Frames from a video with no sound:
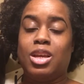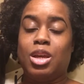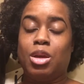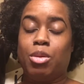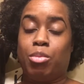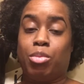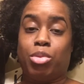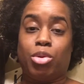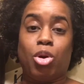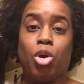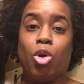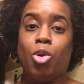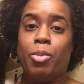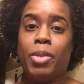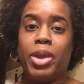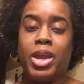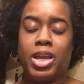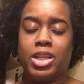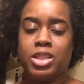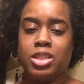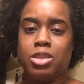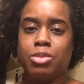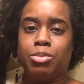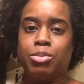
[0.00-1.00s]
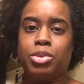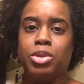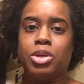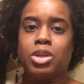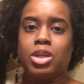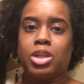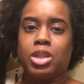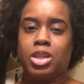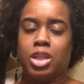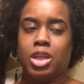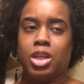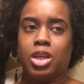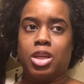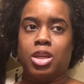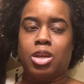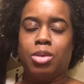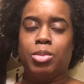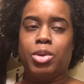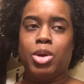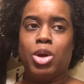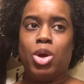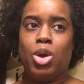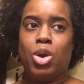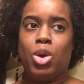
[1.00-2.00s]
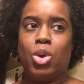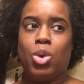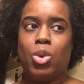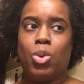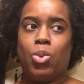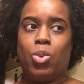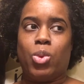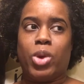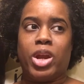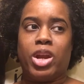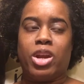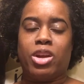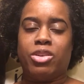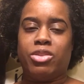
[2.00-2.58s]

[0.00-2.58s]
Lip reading: bromance book club where